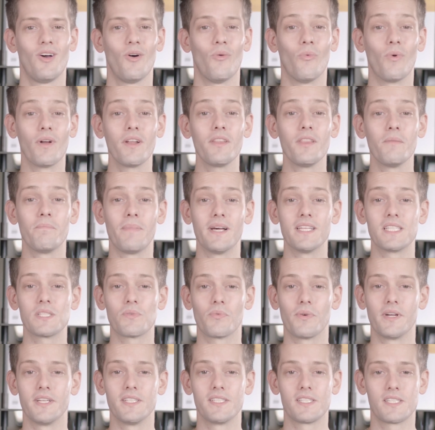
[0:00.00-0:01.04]
One of the best
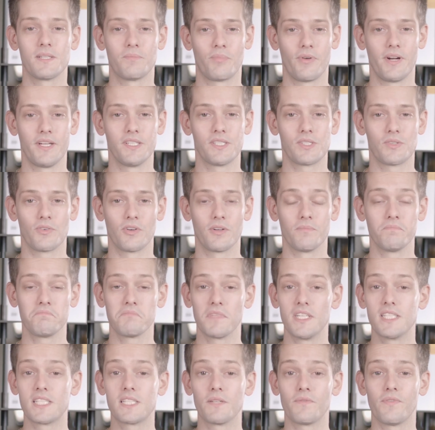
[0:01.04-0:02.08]
ways to brainstorm
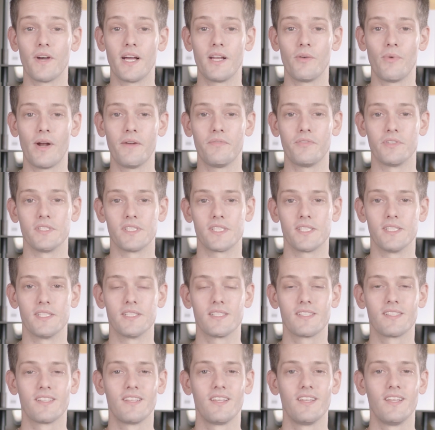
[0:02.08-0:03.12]
is to find
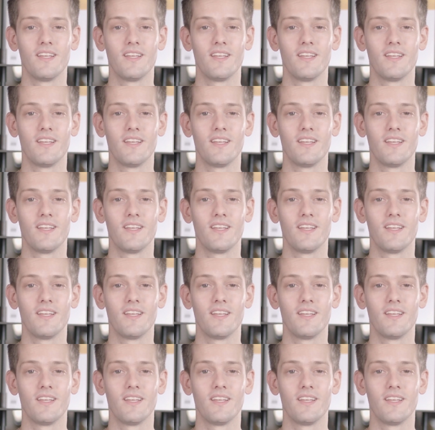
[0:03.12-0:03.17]
references.